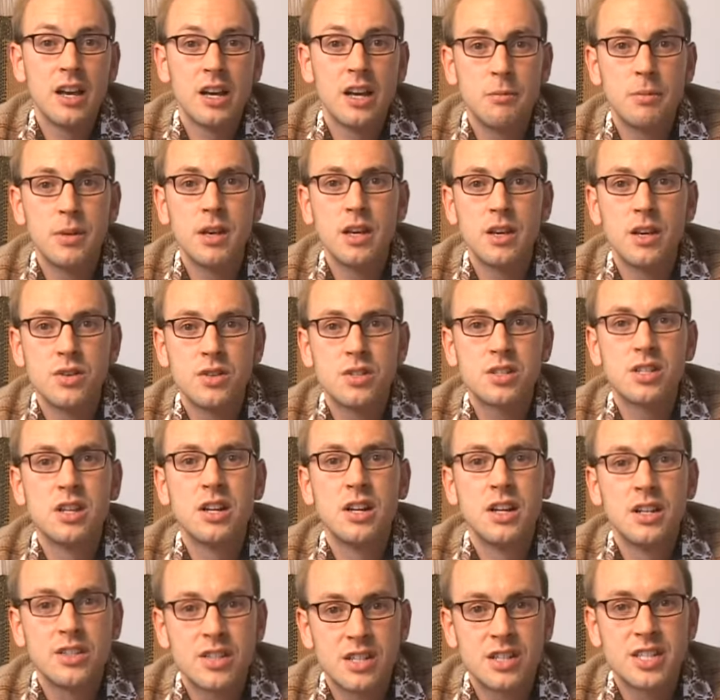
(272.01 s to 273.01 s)
can be
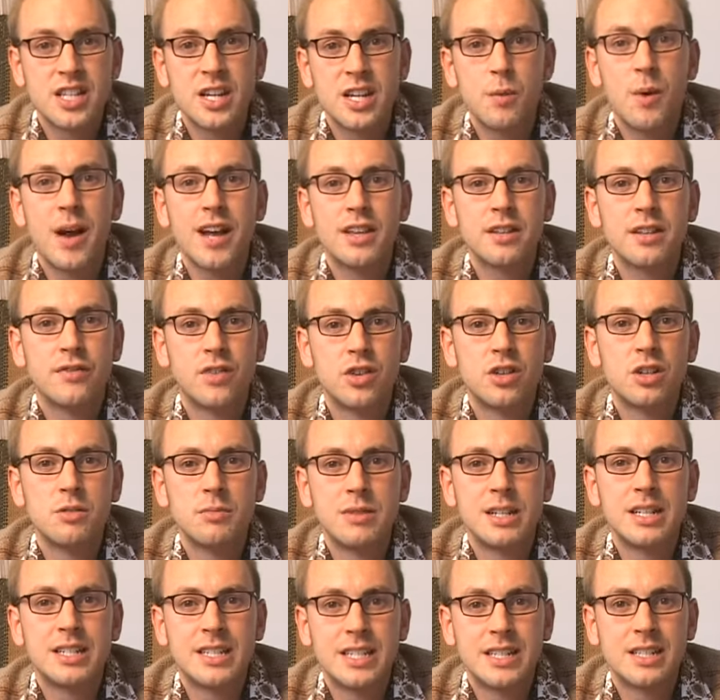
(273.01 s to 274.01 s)
used to see where the
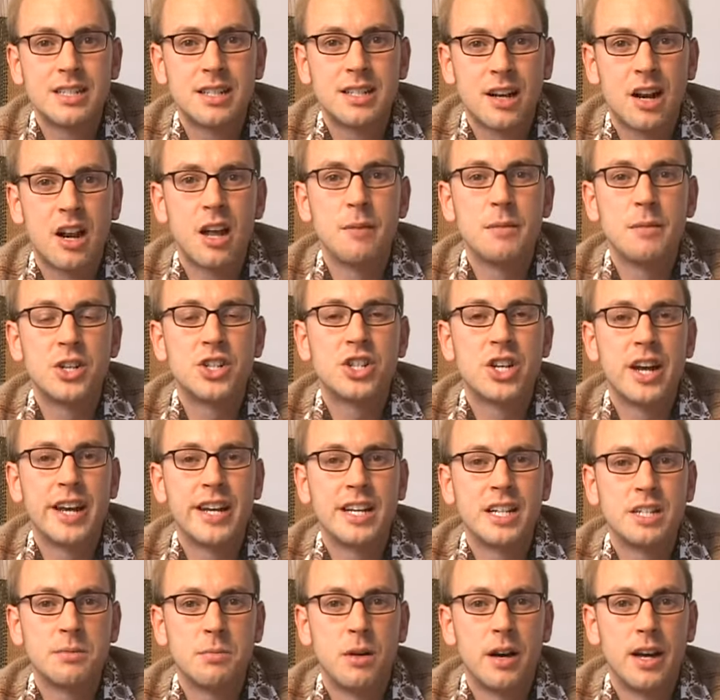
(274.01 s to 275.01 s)
vulnerabilities to climate
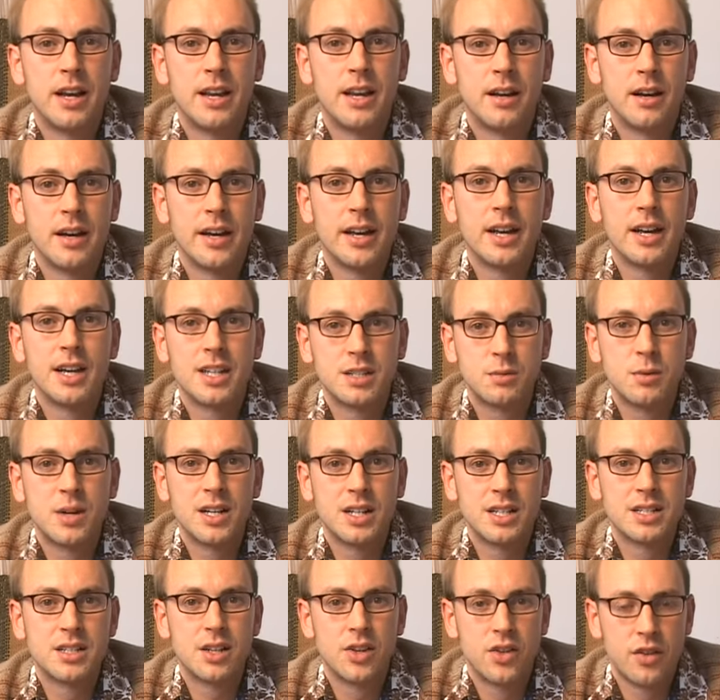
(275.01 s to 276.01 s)
change might lie, as
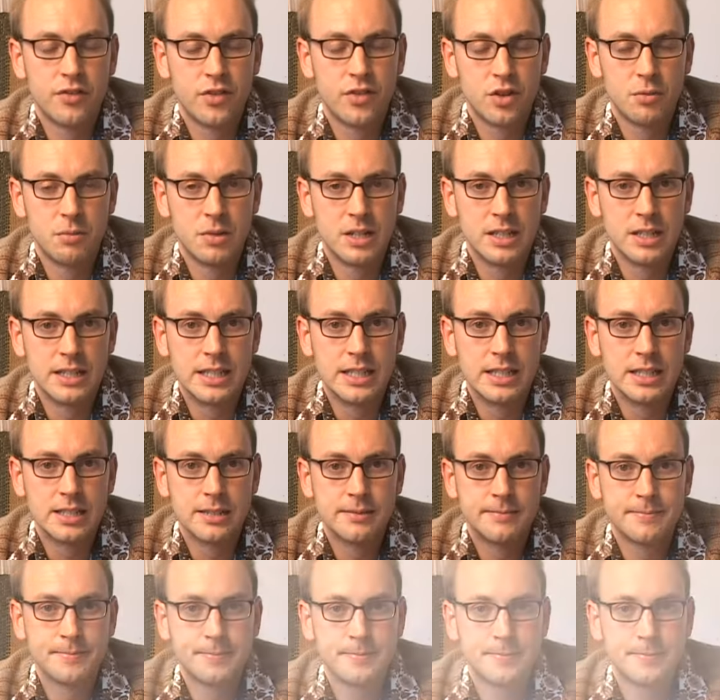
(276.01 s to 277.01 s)
well as other vulnerabilities.